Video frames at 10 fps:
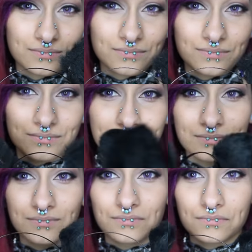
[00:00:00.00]

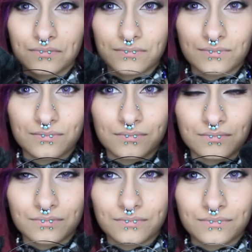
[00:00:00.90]

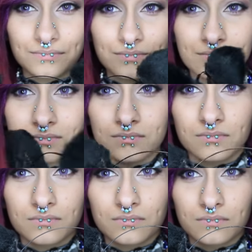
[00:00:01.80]

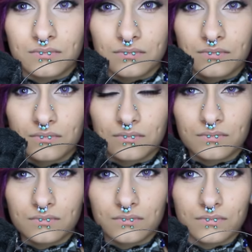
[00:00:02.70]

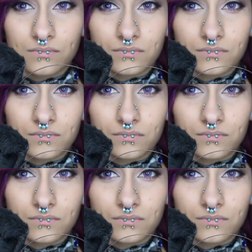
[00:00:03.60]
(silence)